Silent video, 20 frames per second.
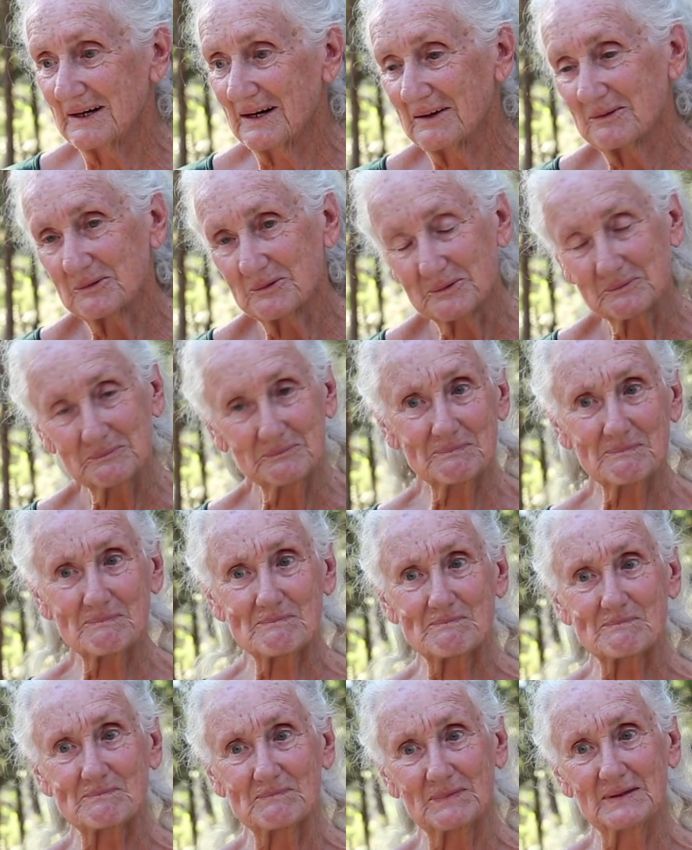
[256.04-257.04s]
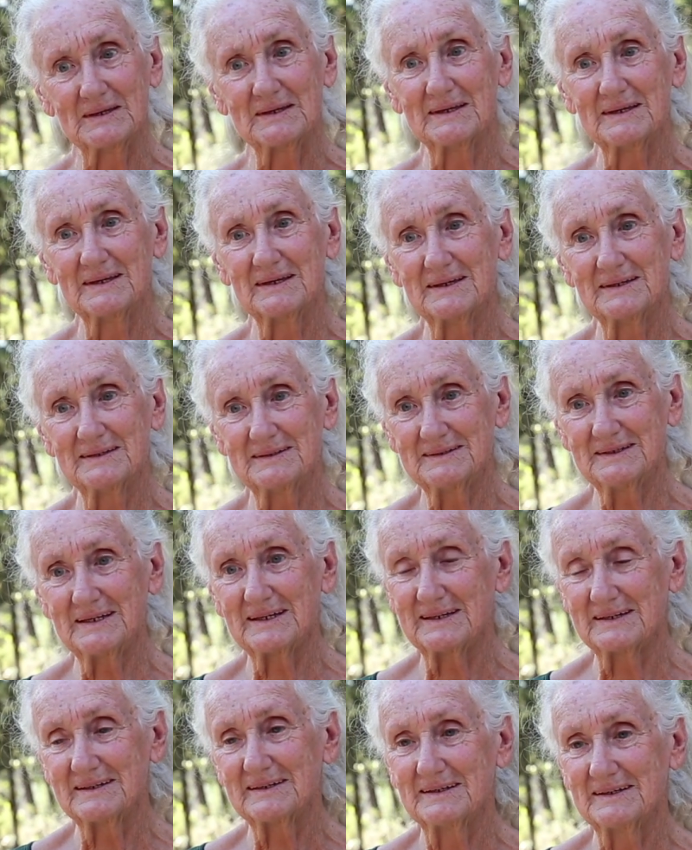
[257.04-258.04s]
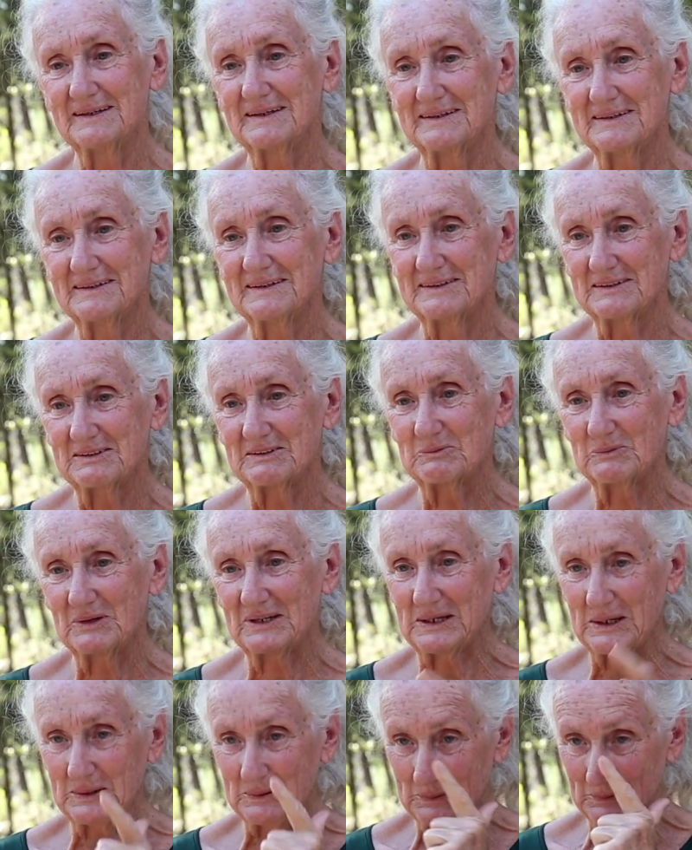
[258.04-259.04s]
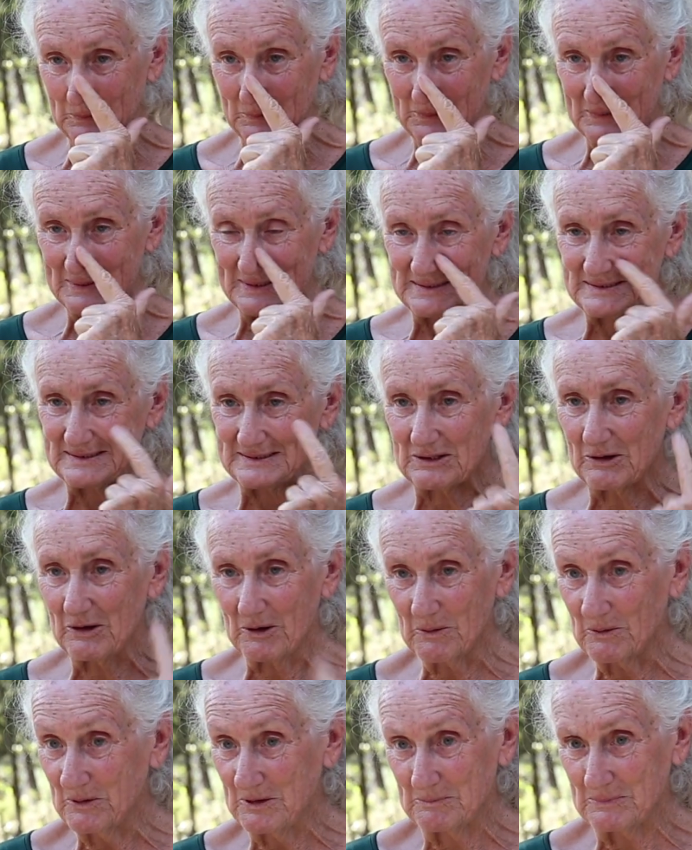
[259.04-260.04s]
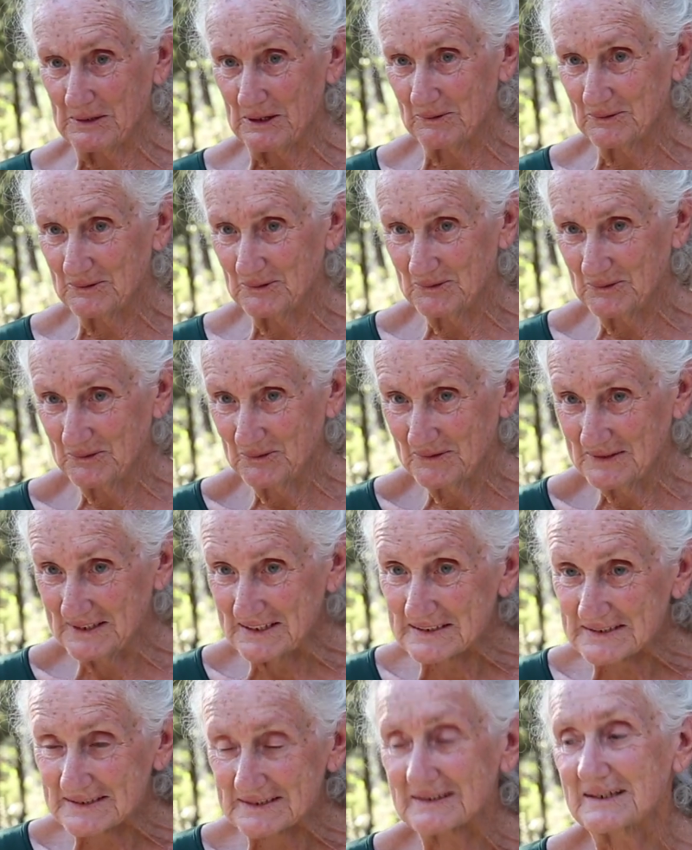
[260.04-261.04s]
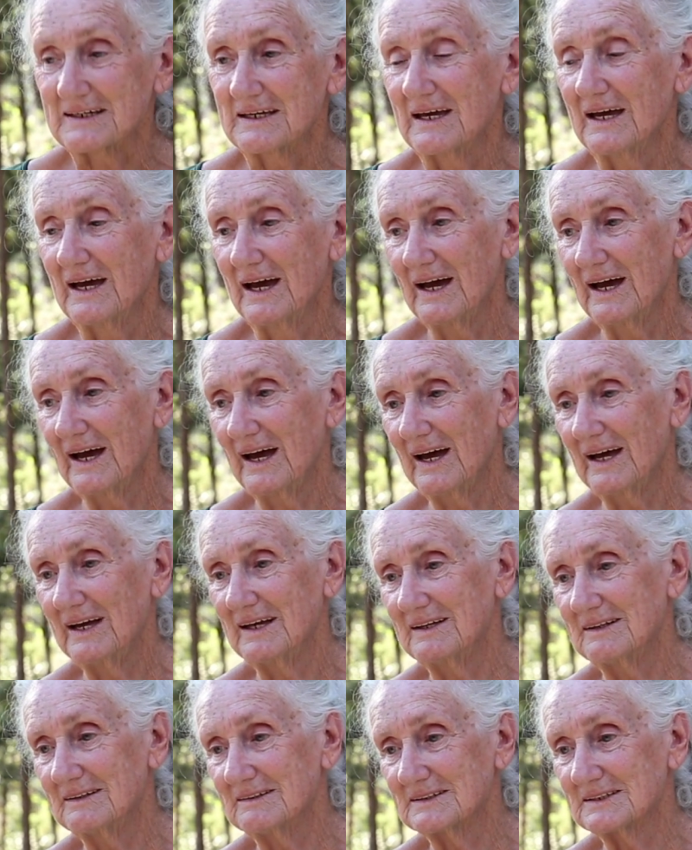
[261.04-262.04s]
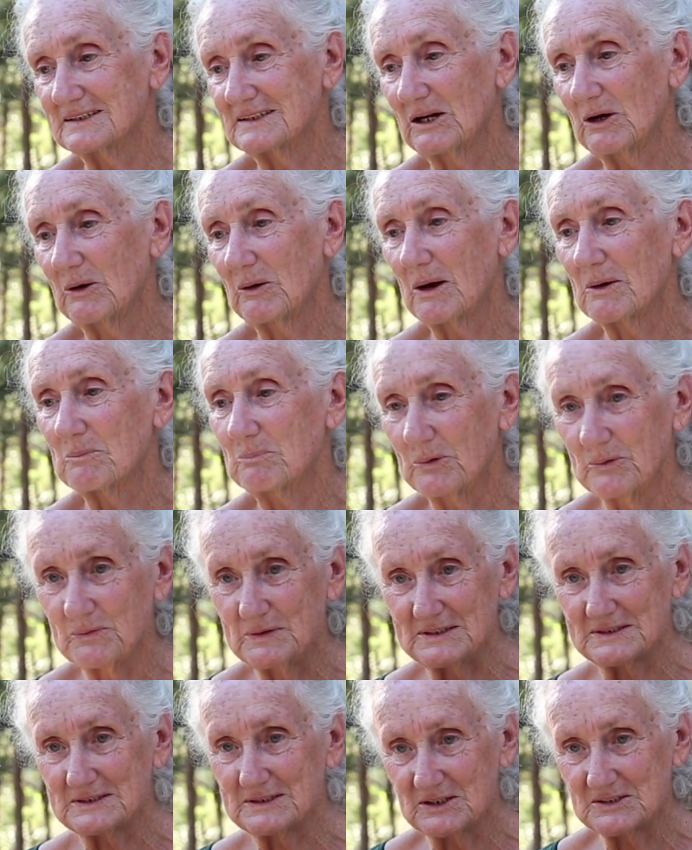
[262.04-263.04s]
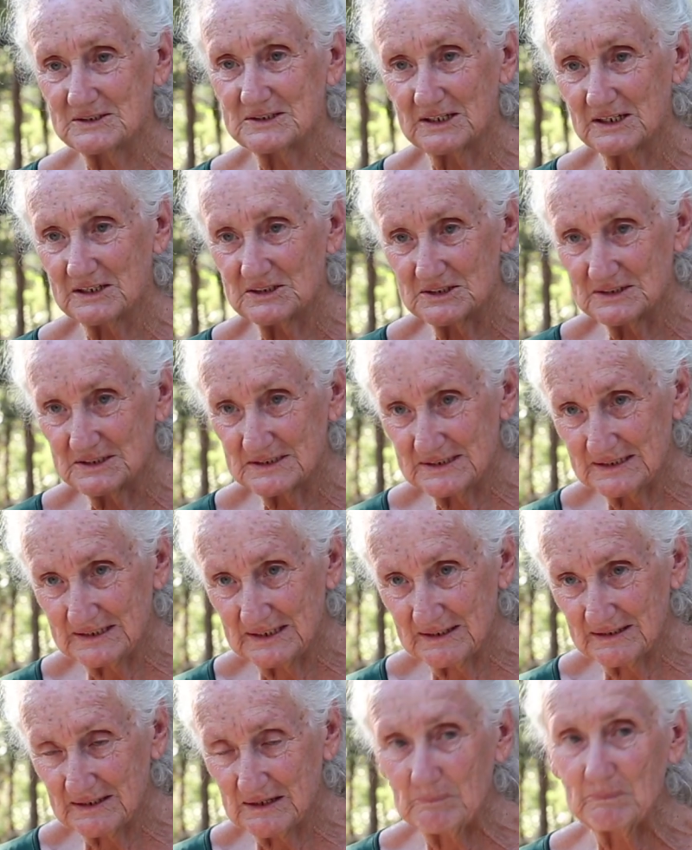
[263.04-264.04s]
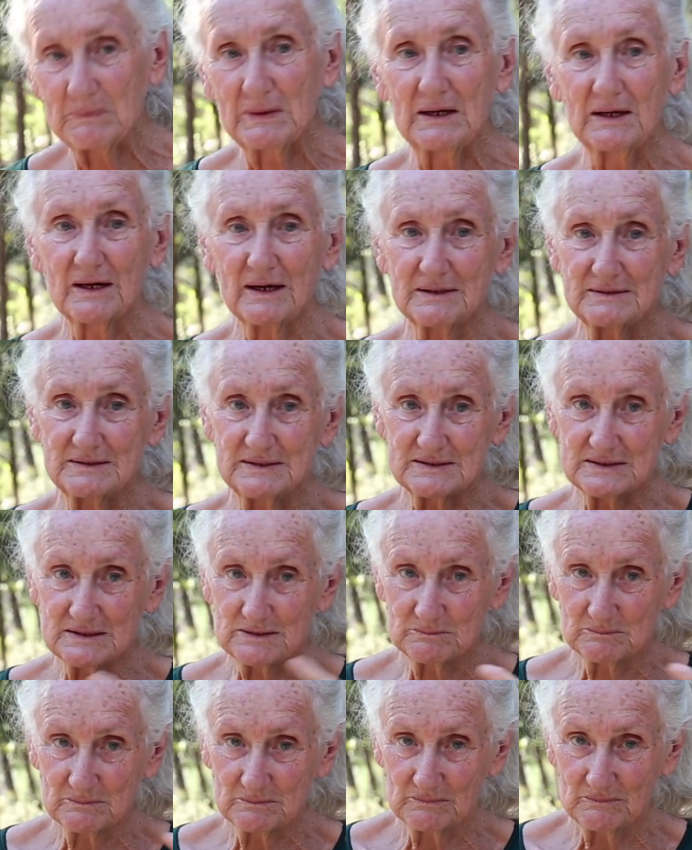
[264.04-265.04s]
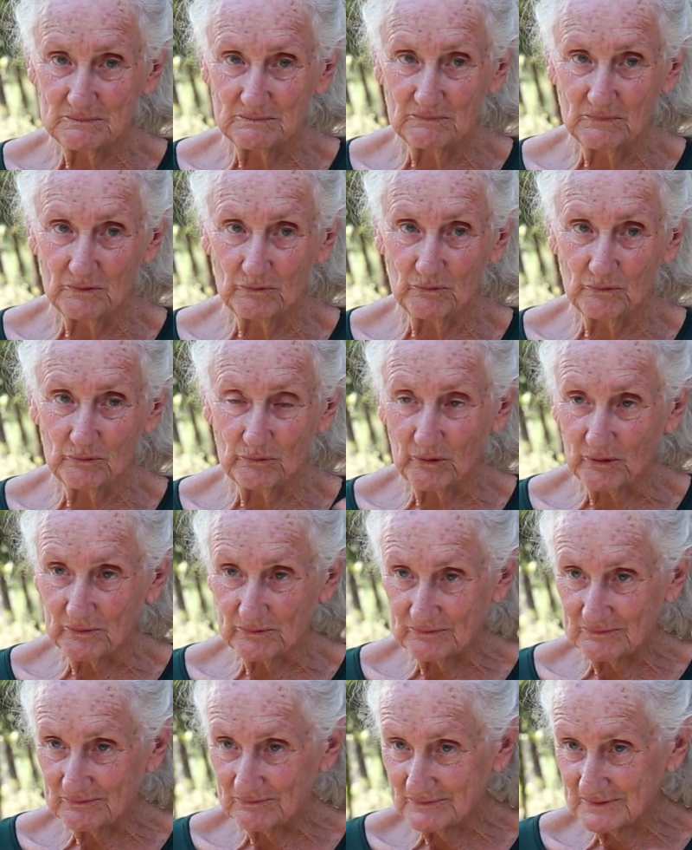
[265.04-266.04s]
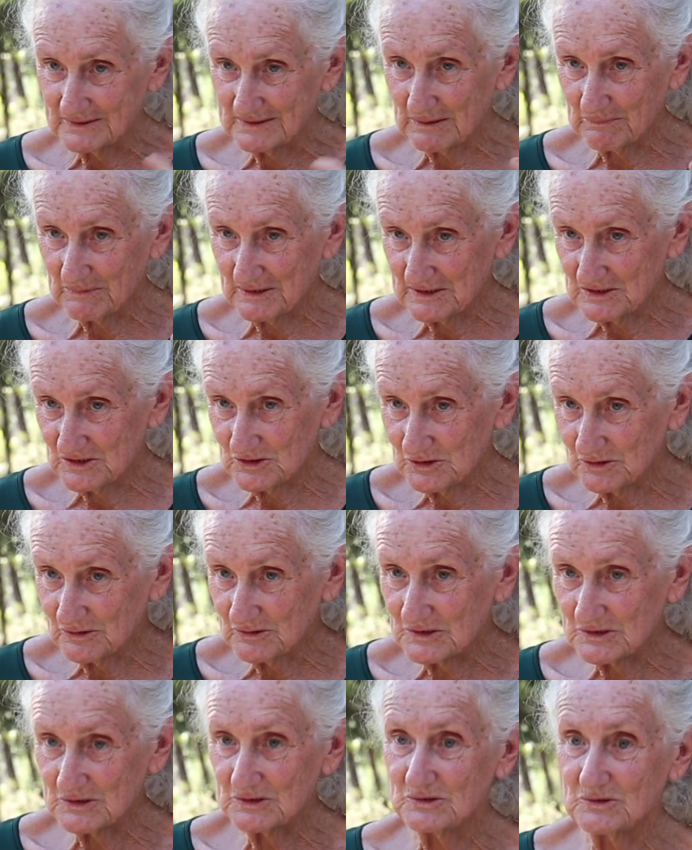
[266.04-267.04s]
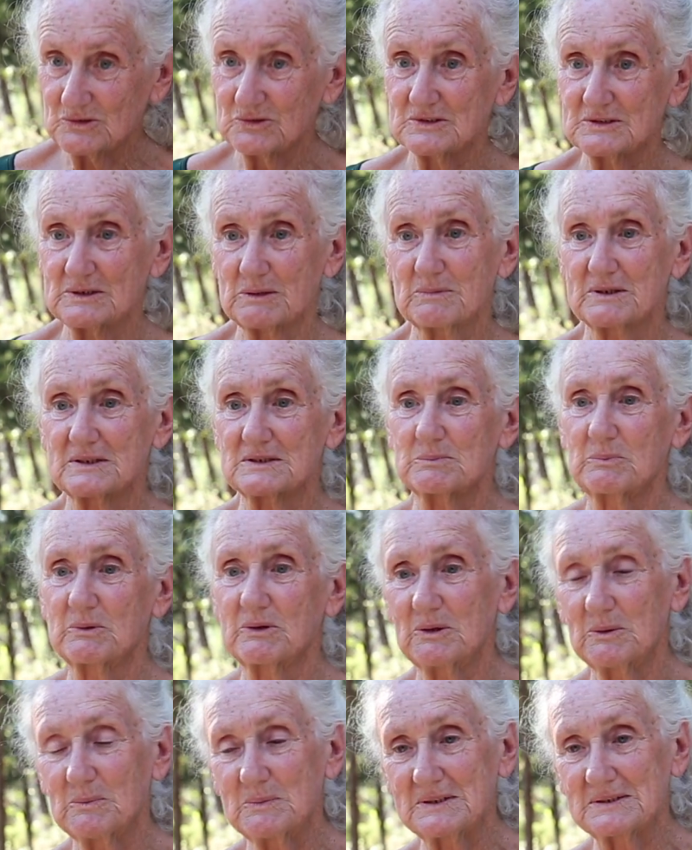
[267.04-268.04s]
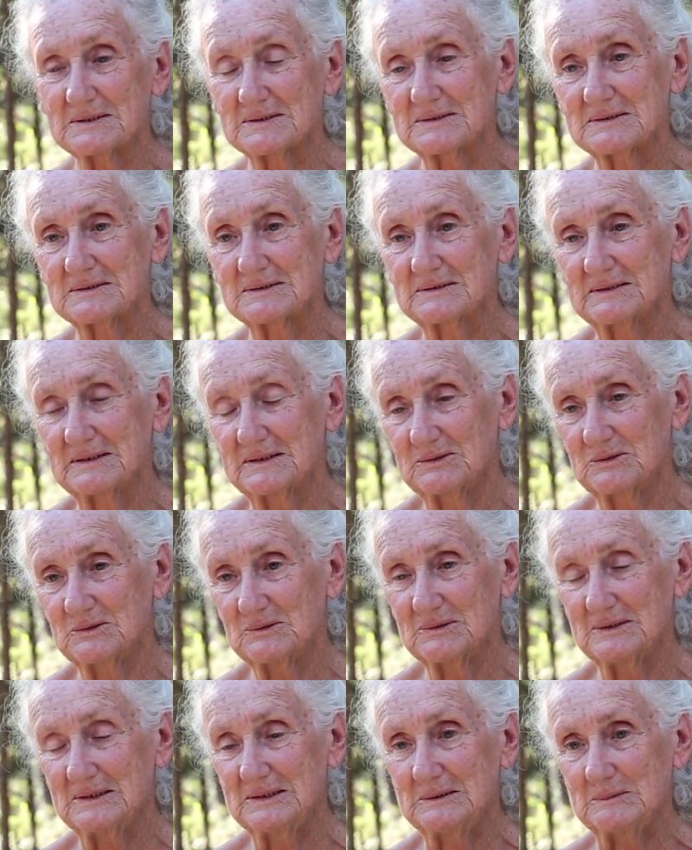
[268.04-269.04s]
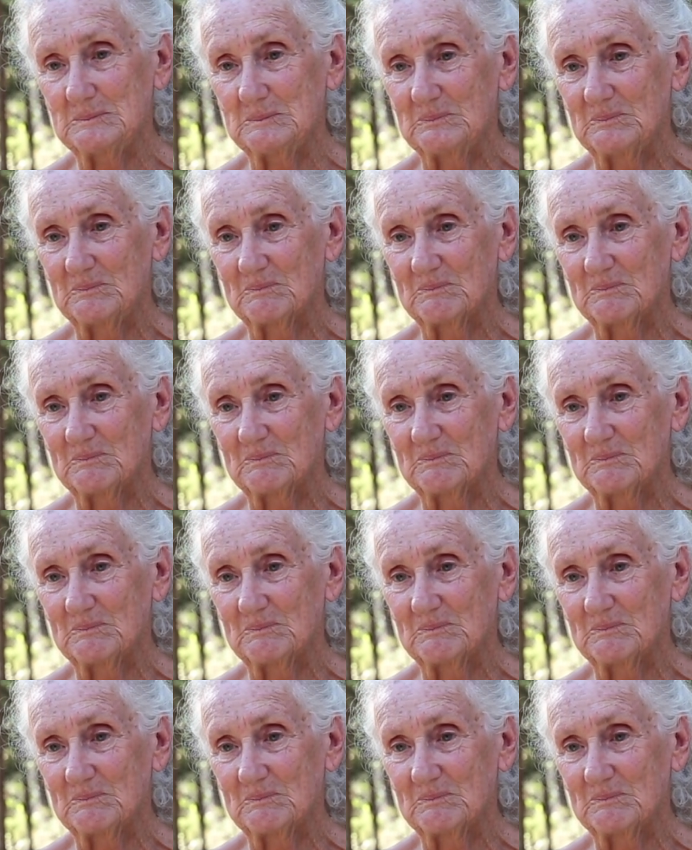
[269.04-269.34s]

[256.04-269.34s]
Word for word: I thought, we're going to do this, I am going to do this. And so I put the associations together. I did got some of the students to do some experiments at uni.